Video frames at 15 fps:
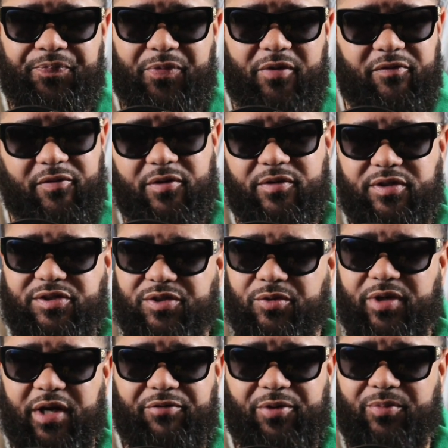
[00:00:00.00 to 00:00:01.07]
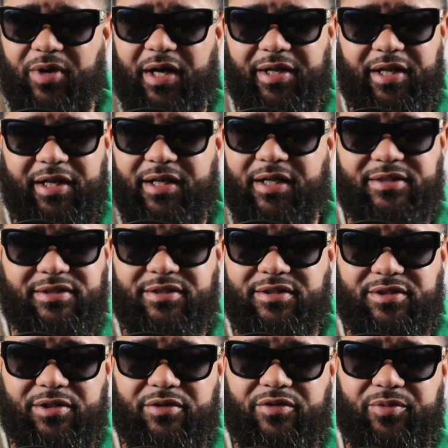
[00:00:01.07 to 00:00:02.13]
further showed everybody that he doesn't
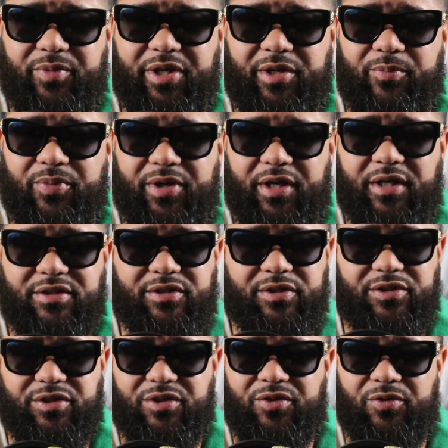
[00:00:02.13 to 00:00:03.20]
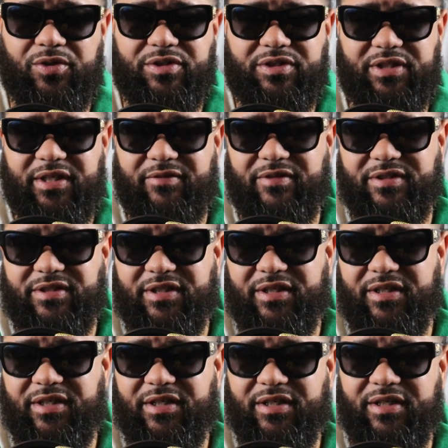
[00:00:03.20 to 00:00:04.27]
deserve to be compared to the Shakur
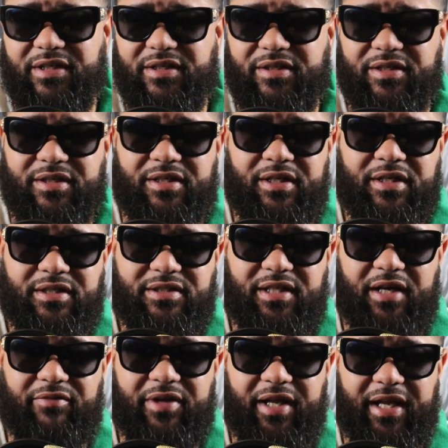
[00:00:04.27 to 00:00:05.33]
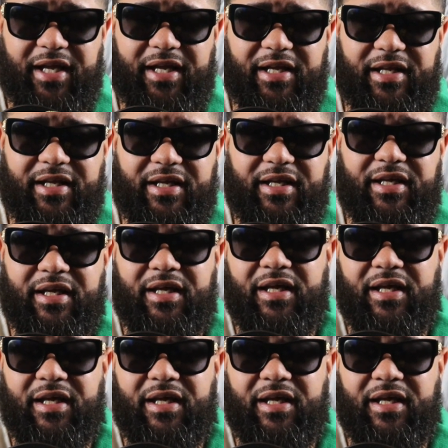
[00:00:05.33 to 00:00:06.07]
Stevenson, the Devin Haney,